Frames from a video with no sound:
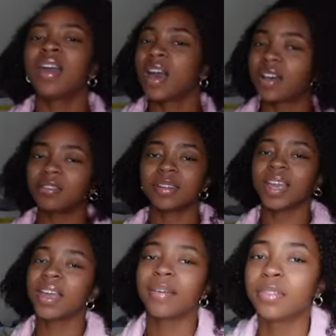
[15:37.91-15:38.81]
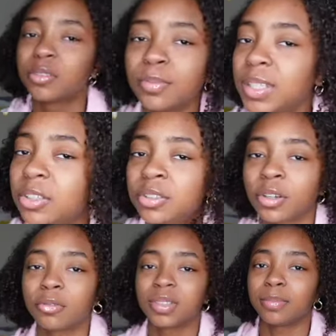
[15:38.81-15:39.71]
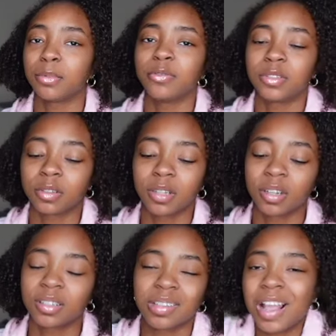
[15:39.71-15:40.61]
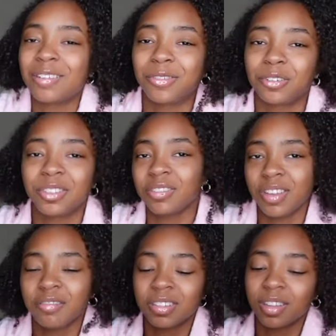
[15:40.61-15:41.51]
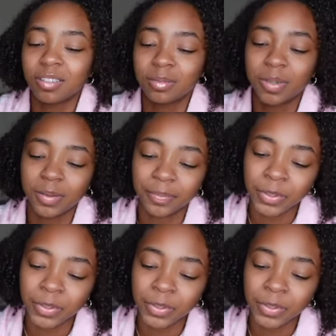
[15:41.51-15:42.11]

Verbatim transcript: I don't like having too many shows and movies on there because I don't know it just irritates me